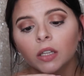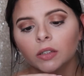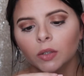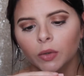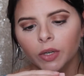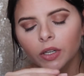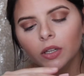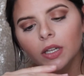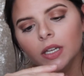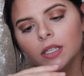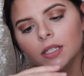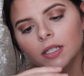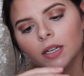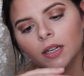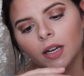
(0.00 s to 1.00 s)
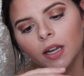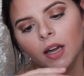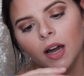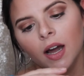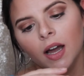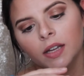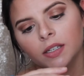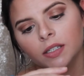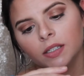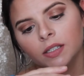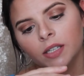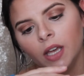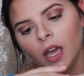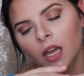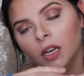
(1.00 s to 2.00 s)
Loyalist and I got
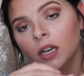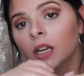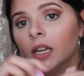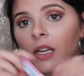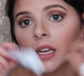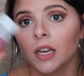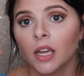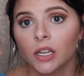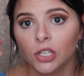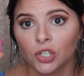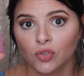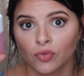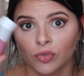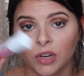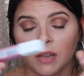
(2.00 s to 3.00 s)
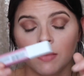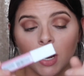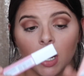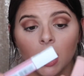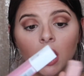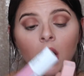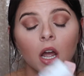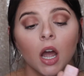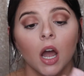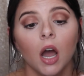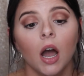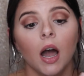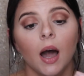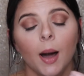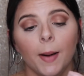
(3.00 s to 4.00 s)
10 in Dreamer.
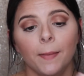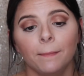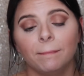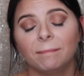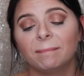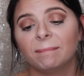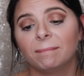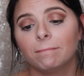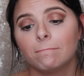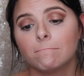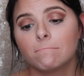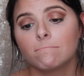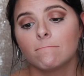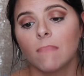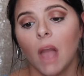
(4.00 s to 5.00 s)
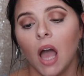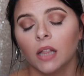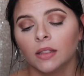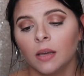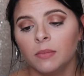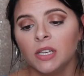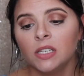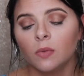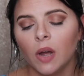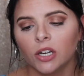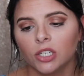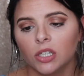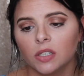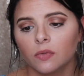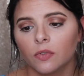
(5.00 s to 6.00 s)
Let me
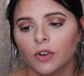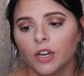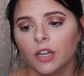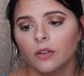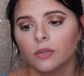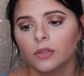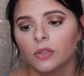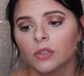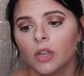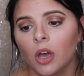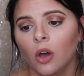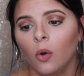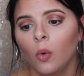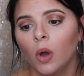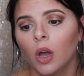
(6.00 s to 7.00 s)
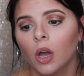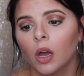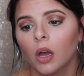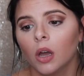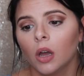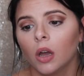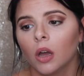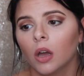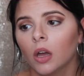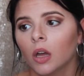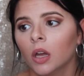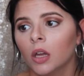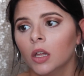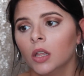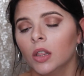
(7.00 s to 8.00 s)
swatch these for you. So
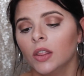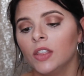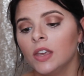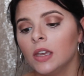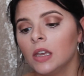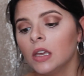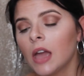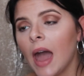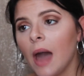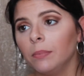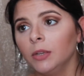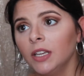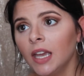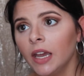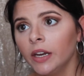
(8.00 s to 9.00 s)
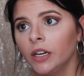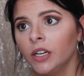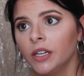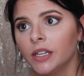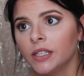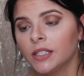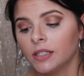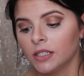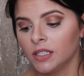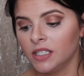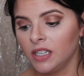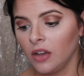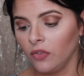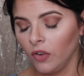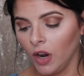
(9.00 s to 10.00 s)
the applicator is
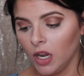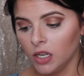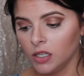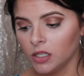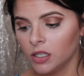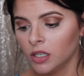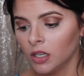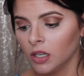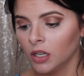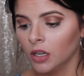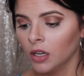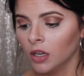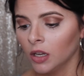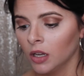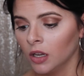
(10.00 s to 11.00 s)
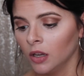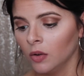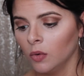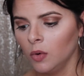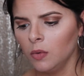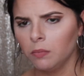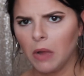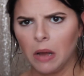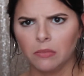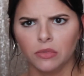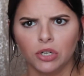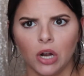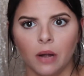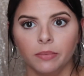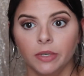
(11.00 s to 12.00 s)
different. Ooh, I'm
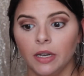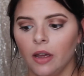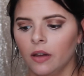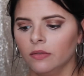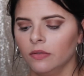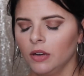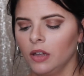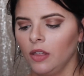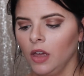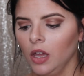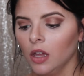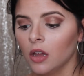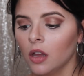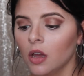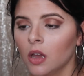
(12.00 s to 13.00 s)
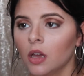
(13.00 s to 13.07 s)
dropping everything.